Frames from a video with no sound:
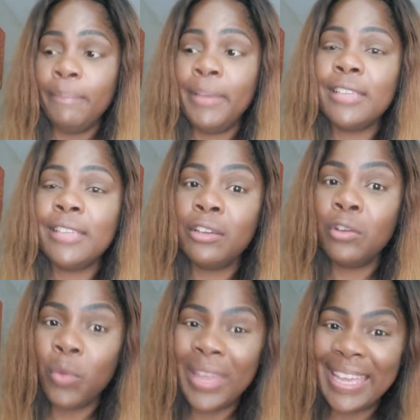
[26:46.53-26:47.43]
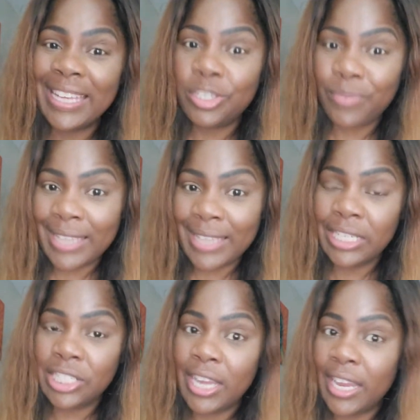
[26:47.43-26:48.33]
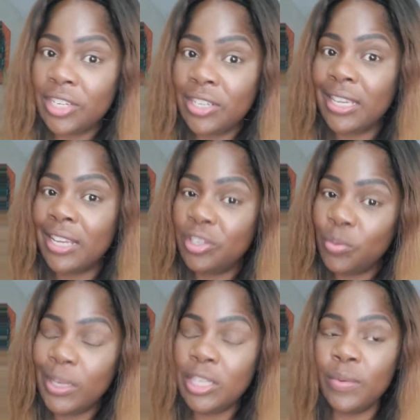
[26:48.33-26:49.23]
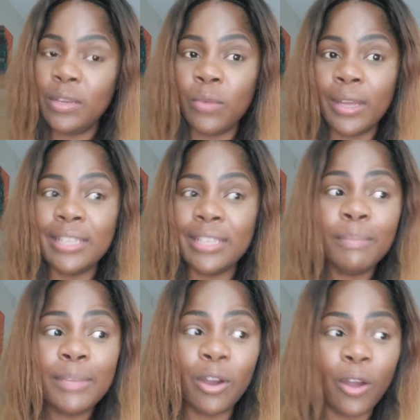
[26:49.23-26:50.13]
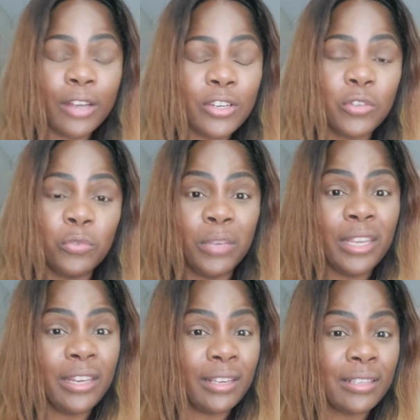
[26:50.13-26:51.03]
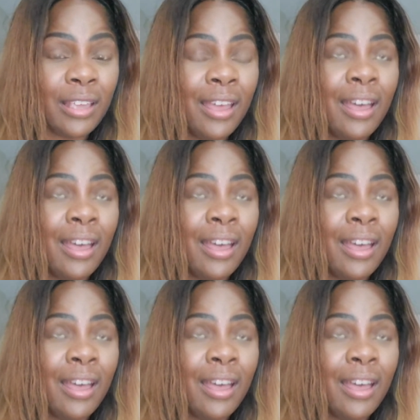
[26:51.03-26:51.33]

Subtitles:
because of the quick and drastic changes in 2021, it's going to be hard to do readings.